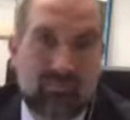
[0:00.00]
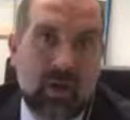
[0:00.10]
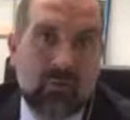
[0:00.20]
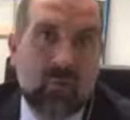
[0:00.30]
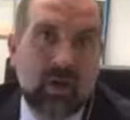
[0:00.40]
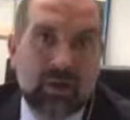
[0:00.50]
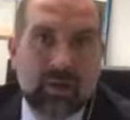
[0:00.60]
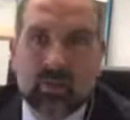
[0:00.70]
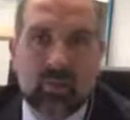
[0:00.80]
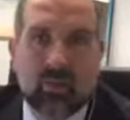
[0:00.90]
avoid
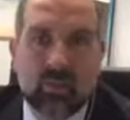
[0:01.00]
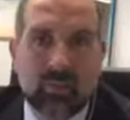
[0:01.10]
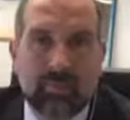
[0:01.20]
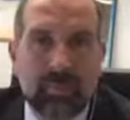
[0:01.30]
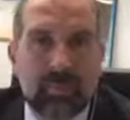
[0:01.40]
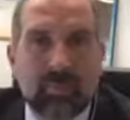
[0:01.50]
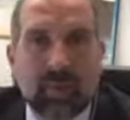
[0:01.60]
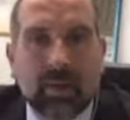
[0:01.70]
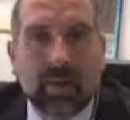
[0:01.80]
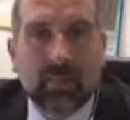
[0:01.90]
because we don't want people to
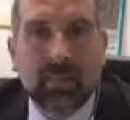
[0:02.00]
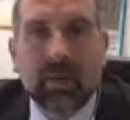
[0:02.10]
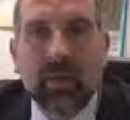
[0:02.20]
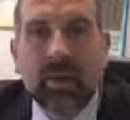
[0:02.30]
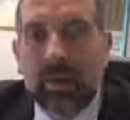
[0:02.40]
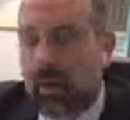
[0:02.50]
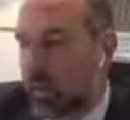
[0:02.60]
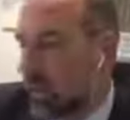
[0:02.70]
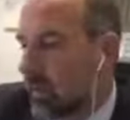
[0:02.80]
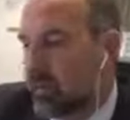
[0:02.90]
be unhappy.
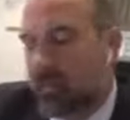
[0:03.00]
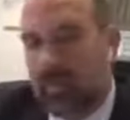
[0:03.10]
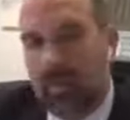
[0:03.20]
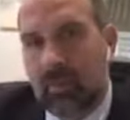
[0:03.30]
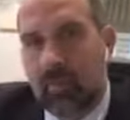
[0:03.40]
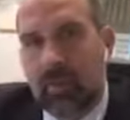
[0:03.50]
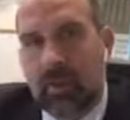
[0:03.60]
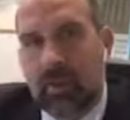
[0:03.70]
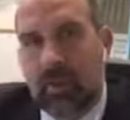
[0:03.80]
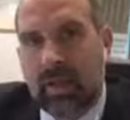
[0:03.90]

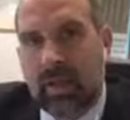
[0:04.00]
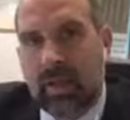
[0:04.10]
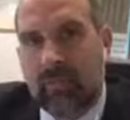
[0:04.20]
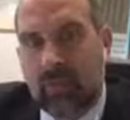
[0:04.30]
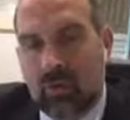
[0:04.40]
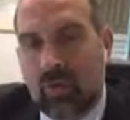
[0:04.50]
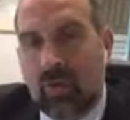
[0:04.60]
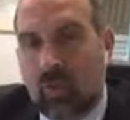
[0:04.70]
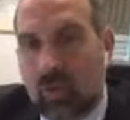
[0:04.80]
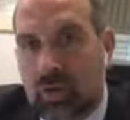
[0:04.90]
But if you look at
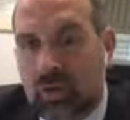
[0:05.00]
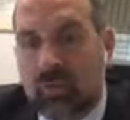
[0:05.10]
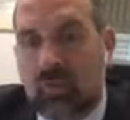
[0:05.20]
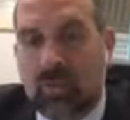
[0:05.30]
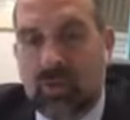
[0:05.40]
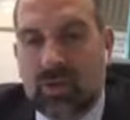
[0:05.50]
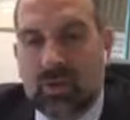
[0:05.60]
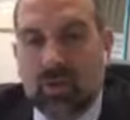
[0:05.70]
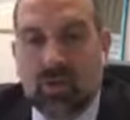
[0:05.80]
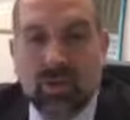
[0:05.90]
all the sort of operations
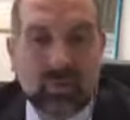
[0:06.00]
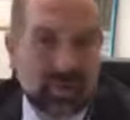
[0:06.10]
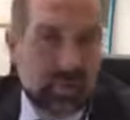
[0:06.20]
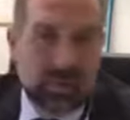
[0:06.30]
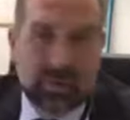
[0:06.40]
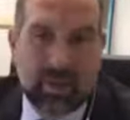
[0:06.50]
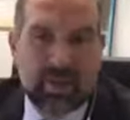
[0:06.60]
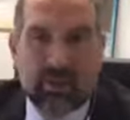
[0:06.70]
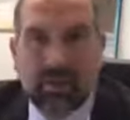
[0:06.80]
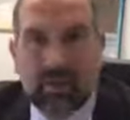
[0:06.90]
you can do, including
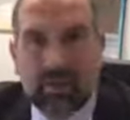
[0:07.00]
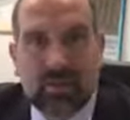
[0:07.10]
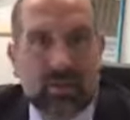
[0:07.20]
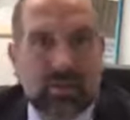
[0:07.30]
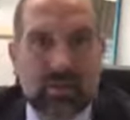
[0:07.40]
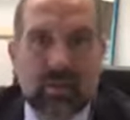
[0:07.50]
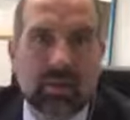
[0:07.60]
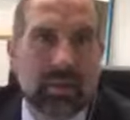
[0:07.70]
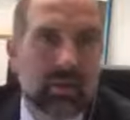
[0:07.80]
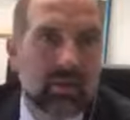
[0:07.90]
appendicitis and
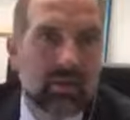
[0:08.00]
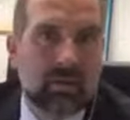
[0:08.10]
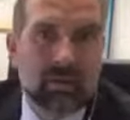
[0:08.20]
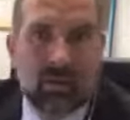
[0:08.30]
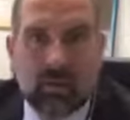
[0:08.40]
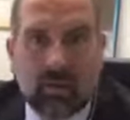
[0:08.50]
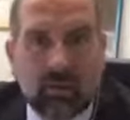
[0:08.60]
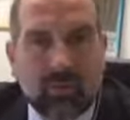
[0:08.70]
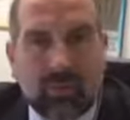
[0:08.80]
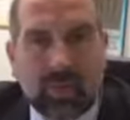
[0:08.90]

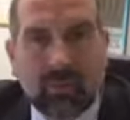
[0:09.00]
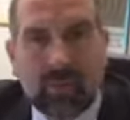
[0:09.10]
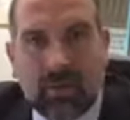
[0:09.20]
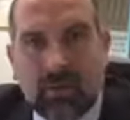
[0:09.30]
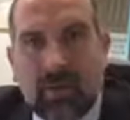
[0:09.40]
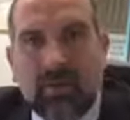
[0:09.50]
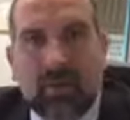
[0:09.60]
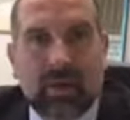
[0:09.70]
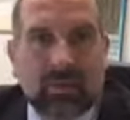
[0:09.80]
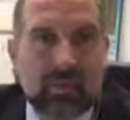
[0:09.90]
coronary bypass grafting
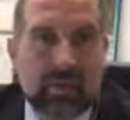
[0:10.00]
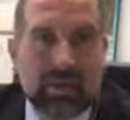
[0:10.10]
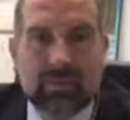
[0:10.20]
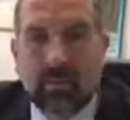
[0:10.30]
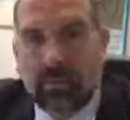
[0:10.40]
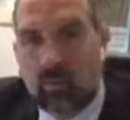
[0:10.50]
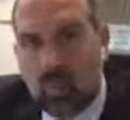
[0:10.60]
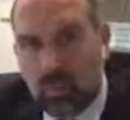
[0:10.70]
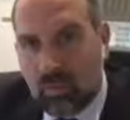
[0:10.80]
and hip replacement and